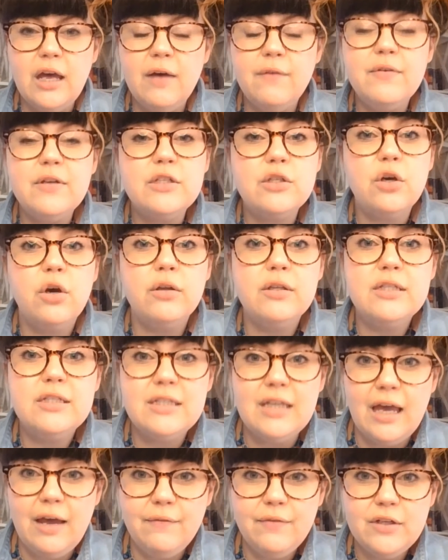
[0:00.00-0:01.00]
of it's called
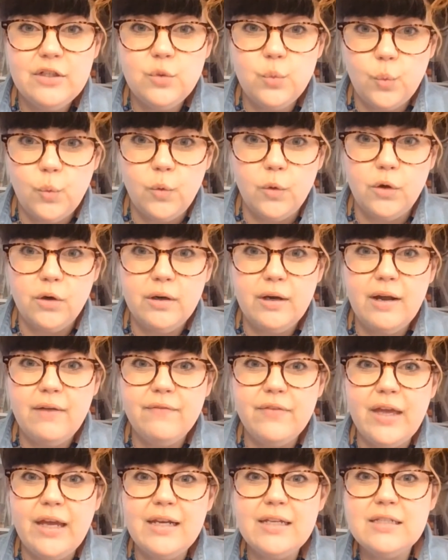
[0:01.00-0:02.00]
Savage War,
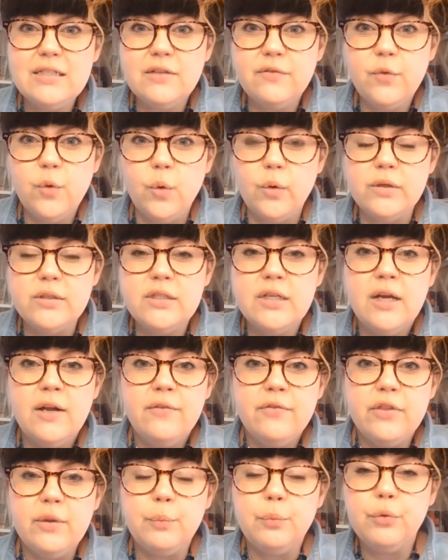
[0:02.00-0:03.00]
and that is of course
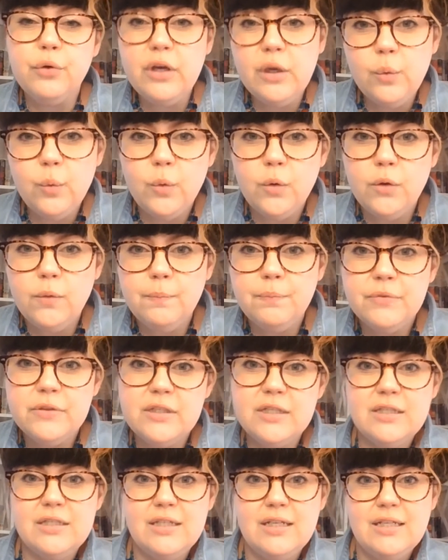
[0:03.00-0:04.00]
the prequel
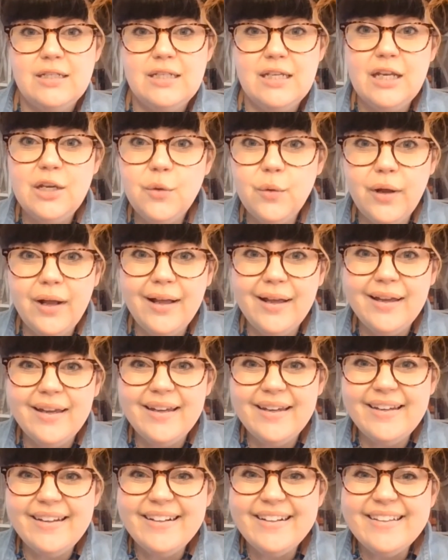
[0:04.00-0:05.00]
to Centennial
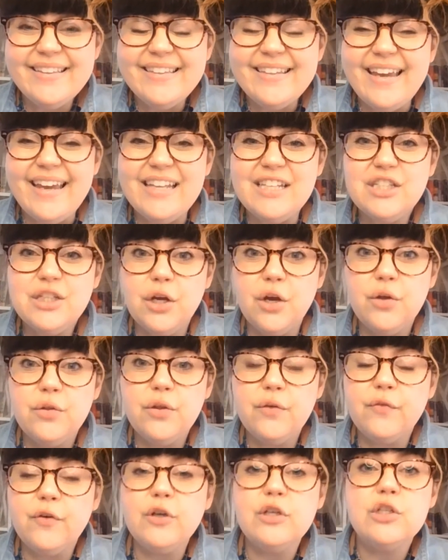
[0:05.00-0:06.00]
High. And so
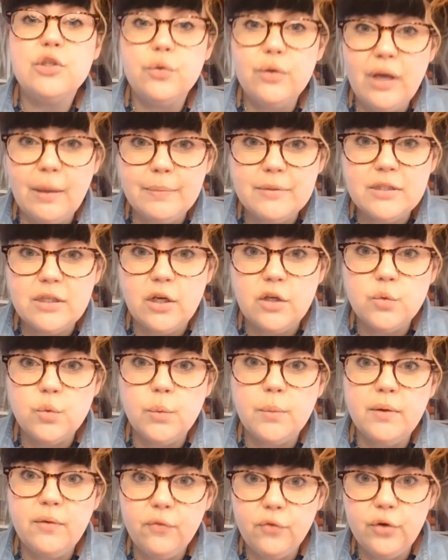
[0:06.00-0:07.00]
the first three episodes
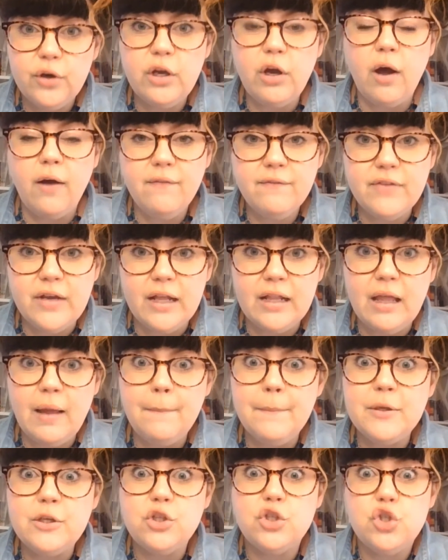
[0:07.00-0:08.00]
will be free on
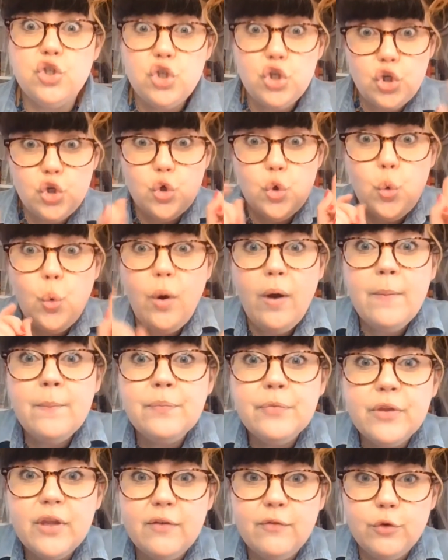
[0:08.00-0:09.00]
Vella, but you,
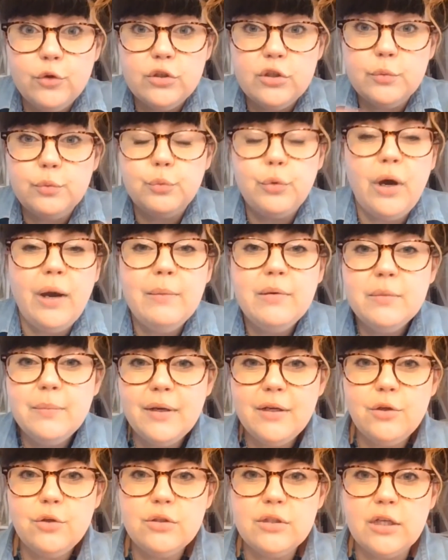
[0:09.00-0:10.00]
if you're subscribed to
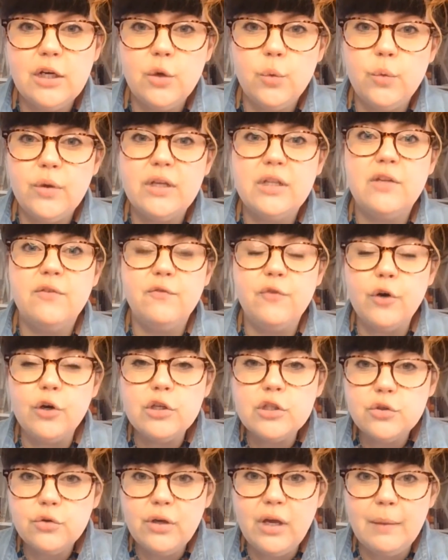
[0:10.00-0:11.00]
my newsletter, will get the
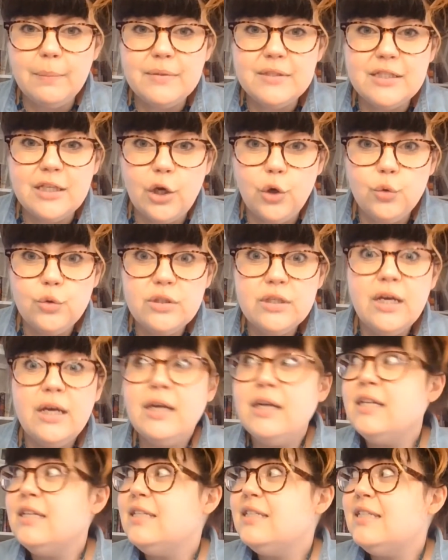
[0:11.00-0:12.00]
first three
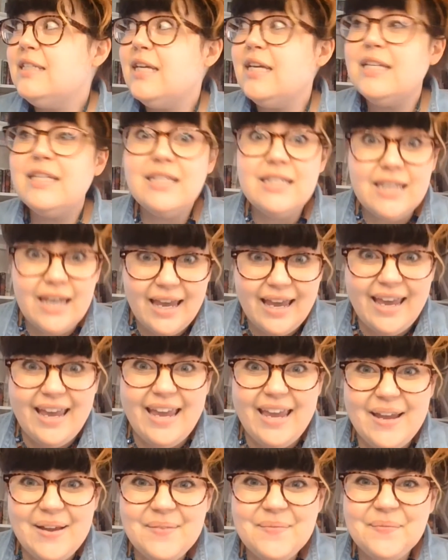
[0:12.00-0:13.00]
episodes
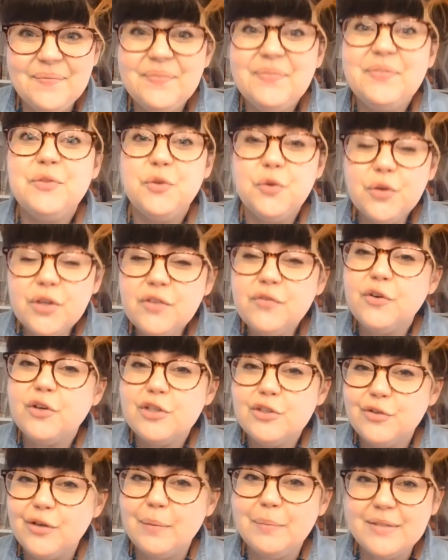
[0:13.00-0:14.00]
today. Look at the
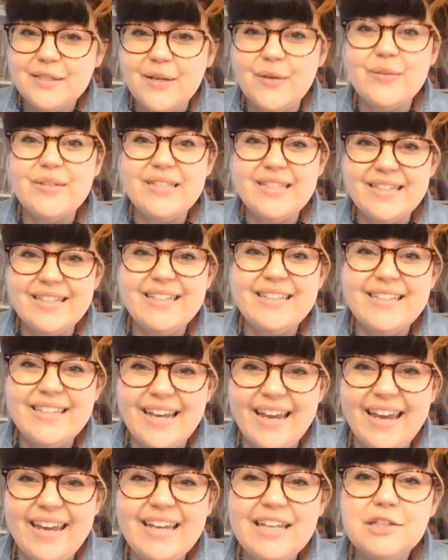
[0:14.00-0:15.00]
first three episodes
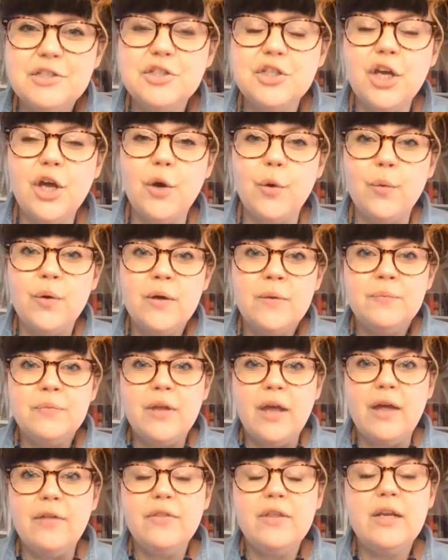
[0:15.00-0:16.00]
today. So,
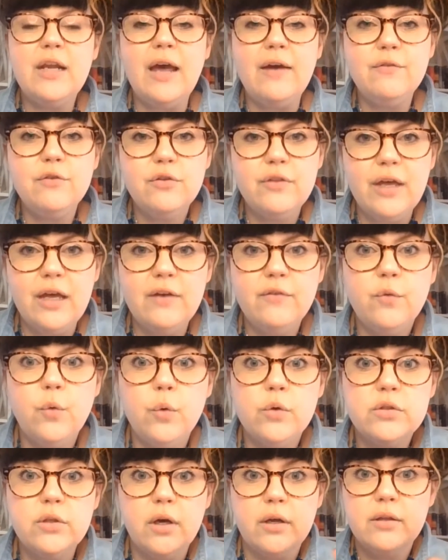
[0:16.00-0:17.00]
and then after that, of
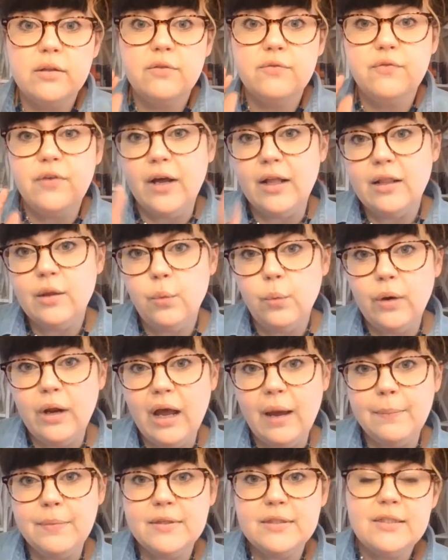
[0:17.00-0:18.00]
course, on Vella, what
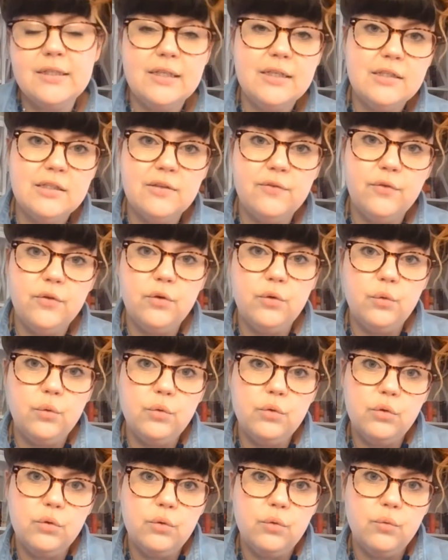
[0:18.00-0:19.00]
happens is if
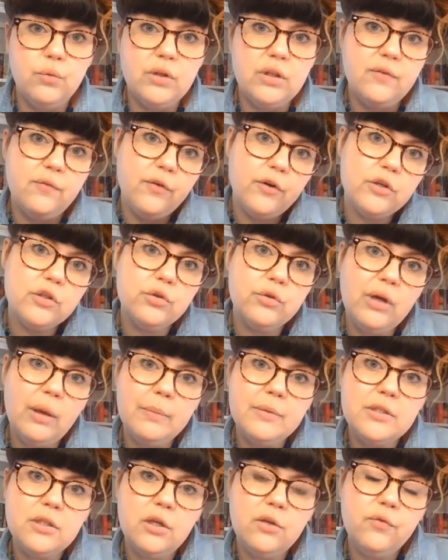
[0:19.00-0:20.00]
you, you read the first three
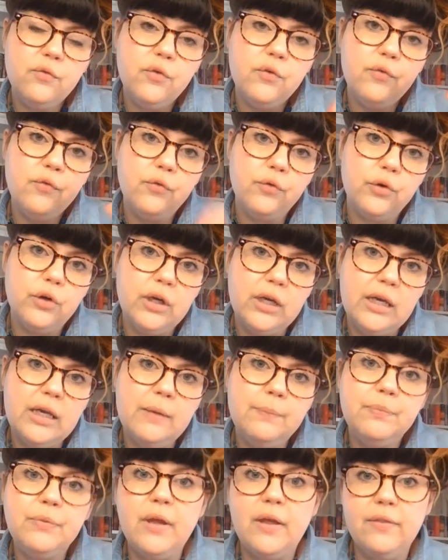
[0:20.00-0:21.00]
episodes for
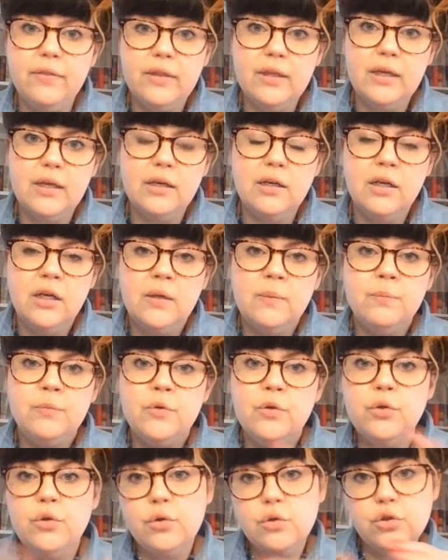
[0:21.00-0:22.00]
free, and then
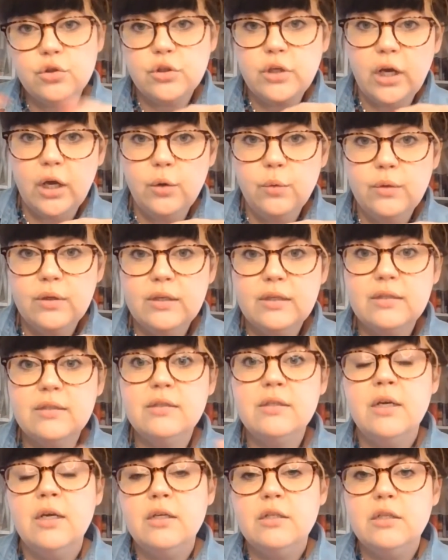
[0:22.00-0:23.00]
you use your
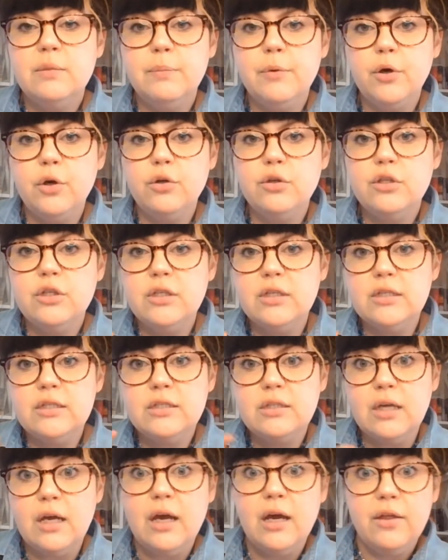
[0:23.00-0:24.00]
tokens to
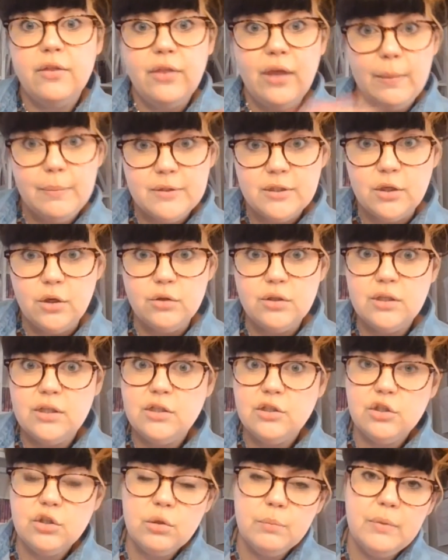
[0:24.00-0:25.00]
purchase uh, the episodes. And
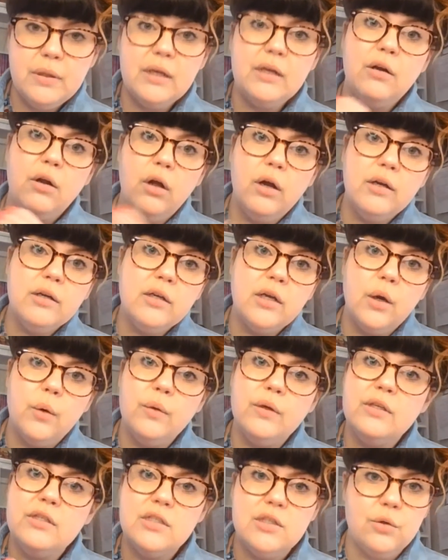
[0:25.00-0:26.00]
it's just going to be like an
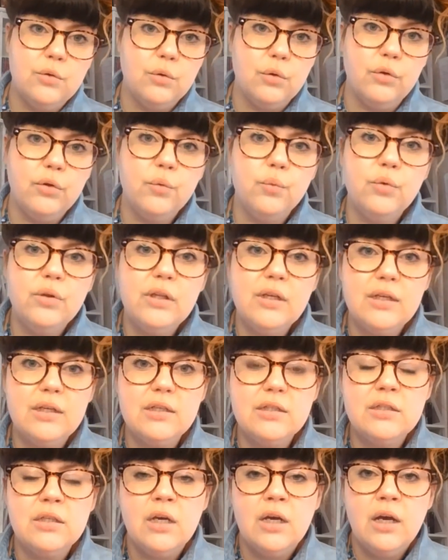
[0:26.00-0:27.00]
ongoing serial. There really
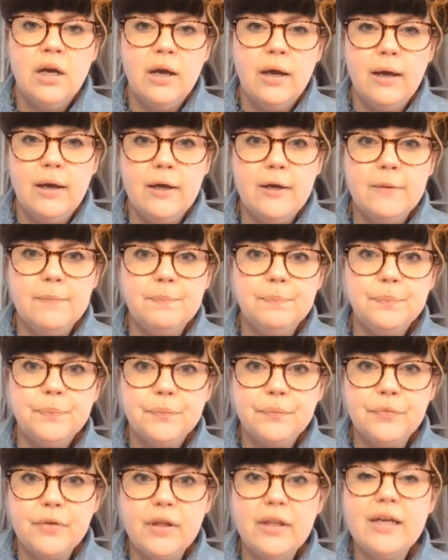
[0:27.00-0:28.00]
is,
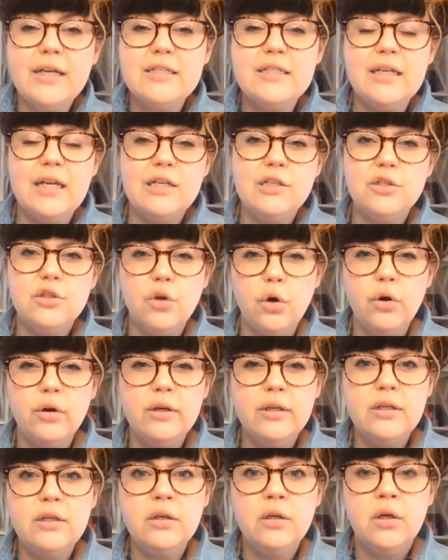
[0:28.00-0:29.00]
um, like I said, I
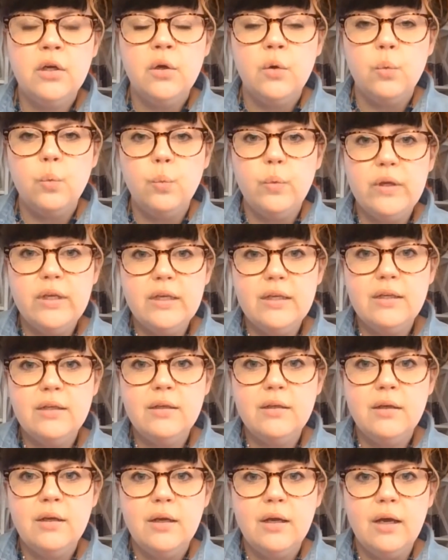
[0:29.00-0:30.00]
started
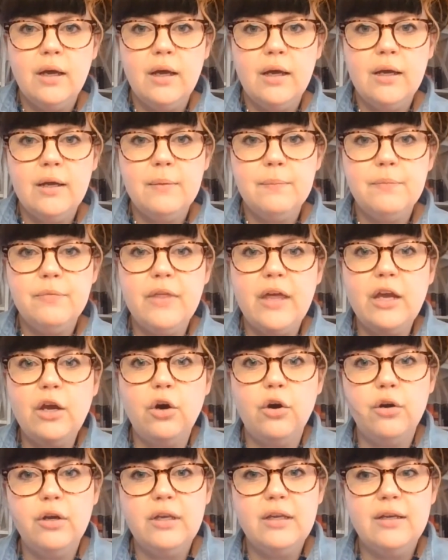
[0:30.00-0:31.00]
when um, they
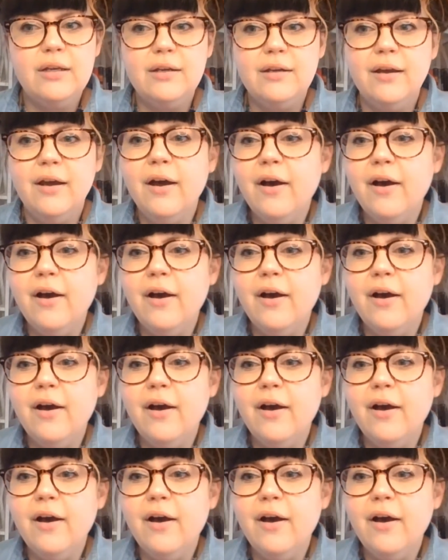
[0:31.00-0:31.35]
are in.